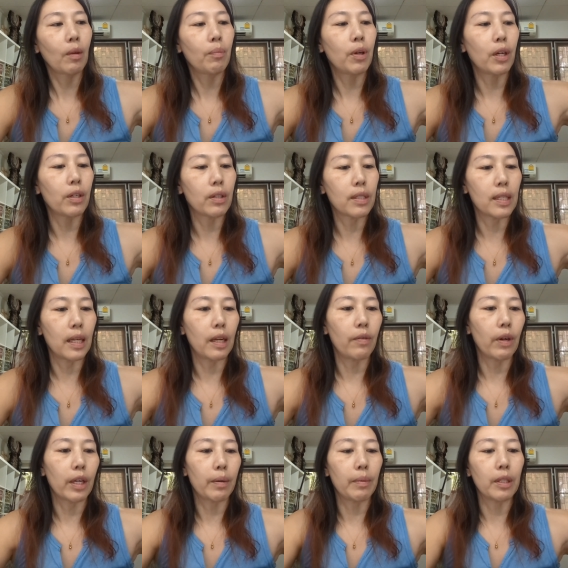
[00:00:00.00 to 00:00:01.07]
products that I
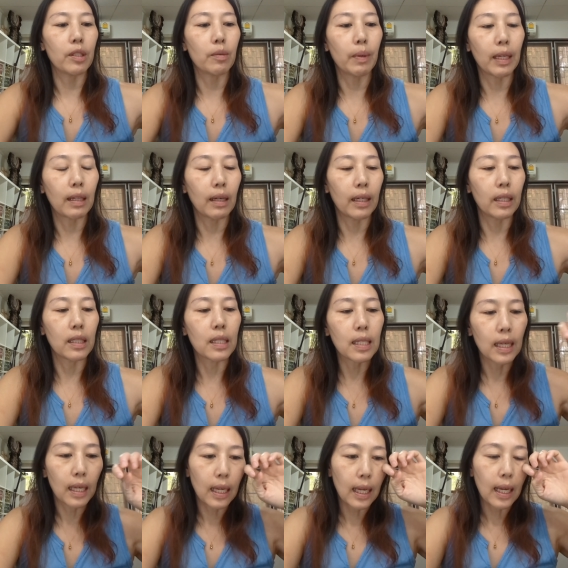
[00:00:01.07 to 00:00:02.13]
recommend to my clients.
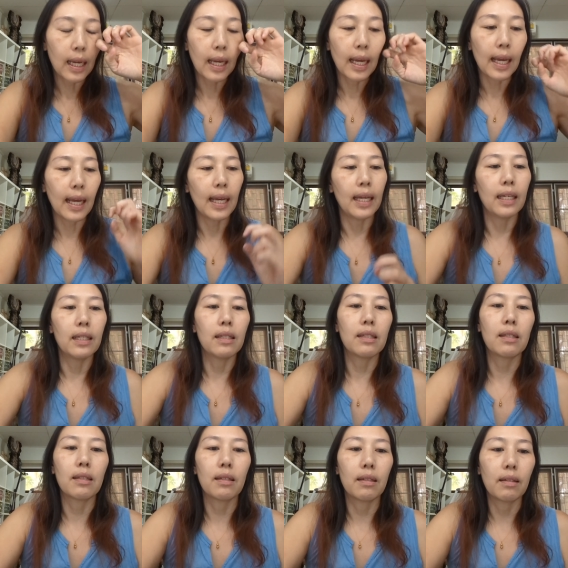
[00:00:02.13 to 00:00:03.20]
And
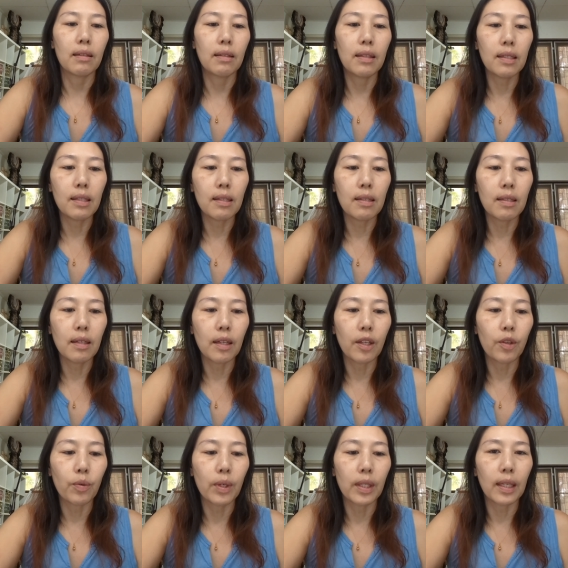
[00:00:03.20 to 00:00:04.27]
this is
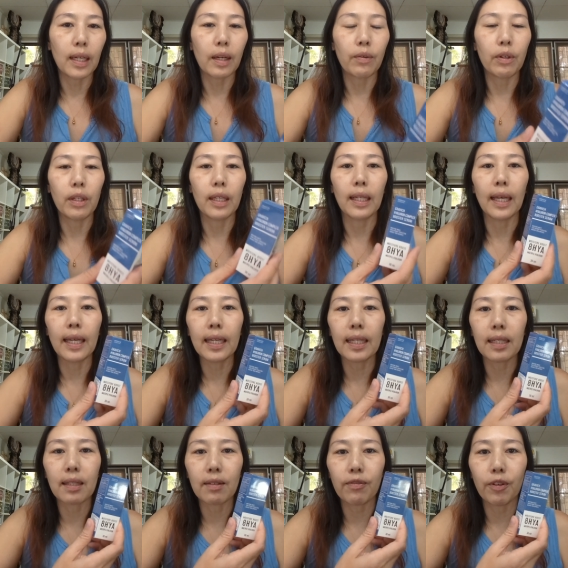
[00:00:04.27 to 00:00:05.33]
another one that I really like.
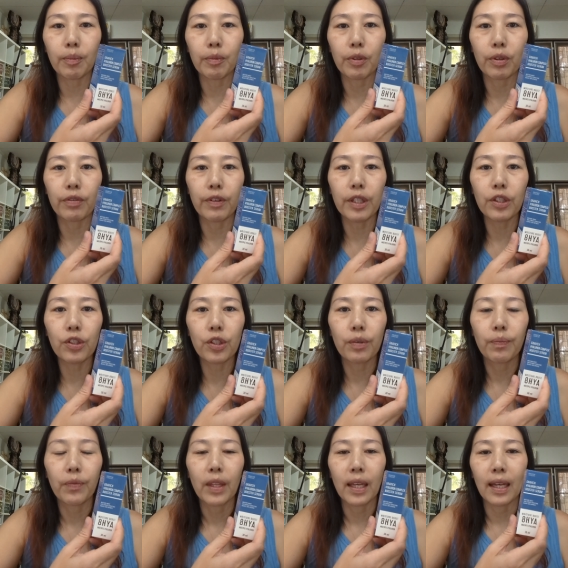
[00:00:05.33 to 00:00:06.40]
It's from Gravish
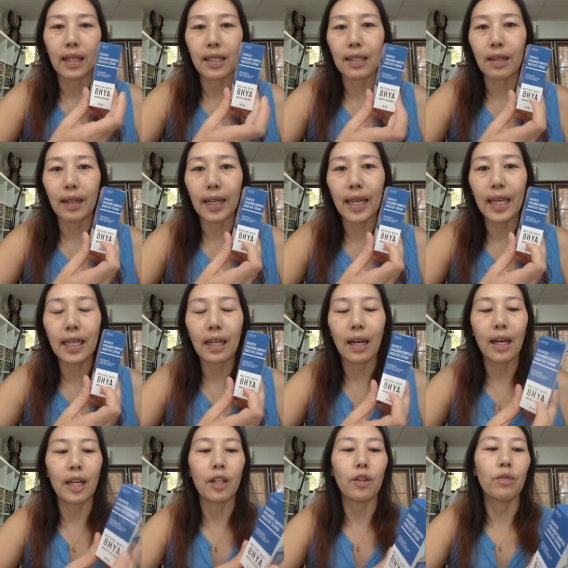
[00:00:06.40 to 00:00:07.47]
and it's got eight
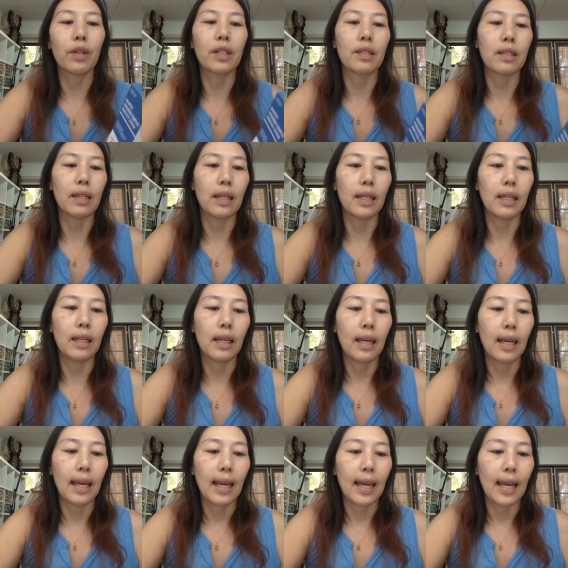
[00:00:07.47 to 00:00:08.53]
hyalurons in it.
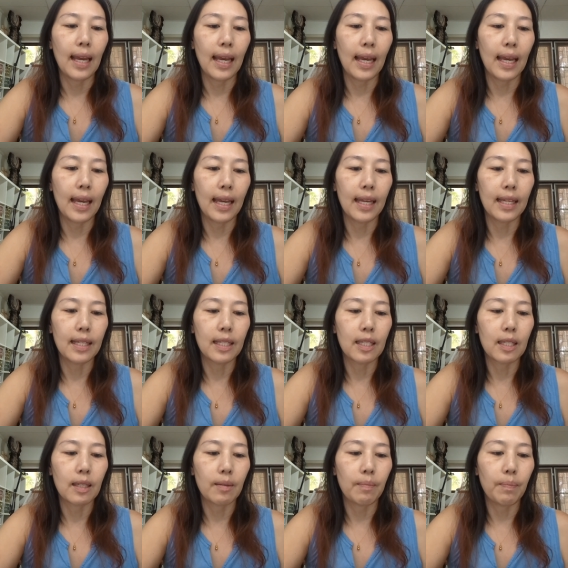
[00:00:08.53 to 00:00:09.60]
And
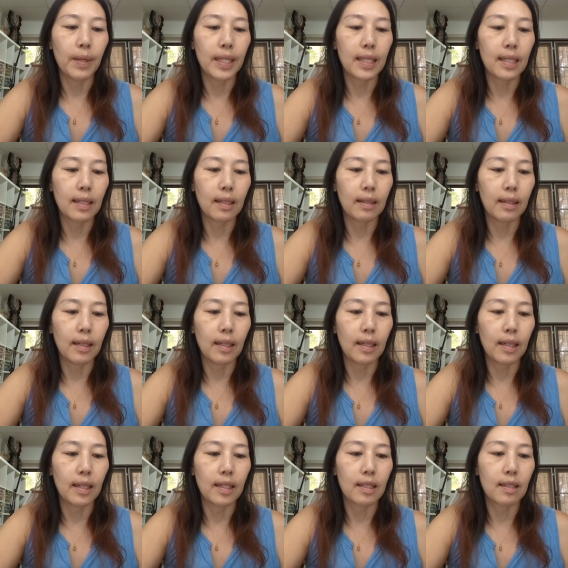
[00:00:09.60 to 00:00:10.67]
basically
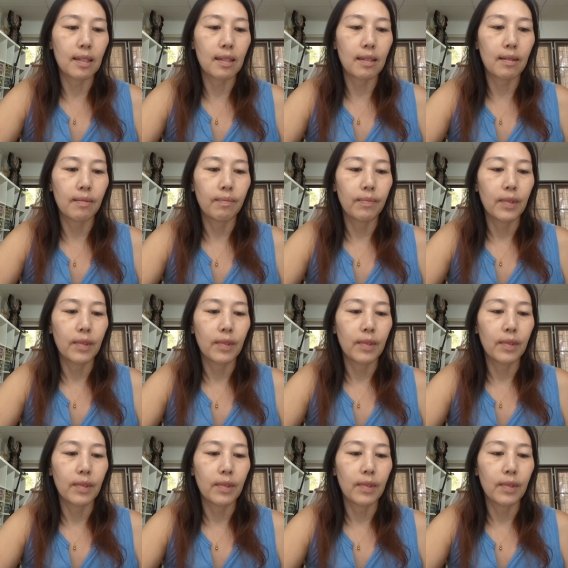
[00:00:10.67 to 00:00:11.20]
it's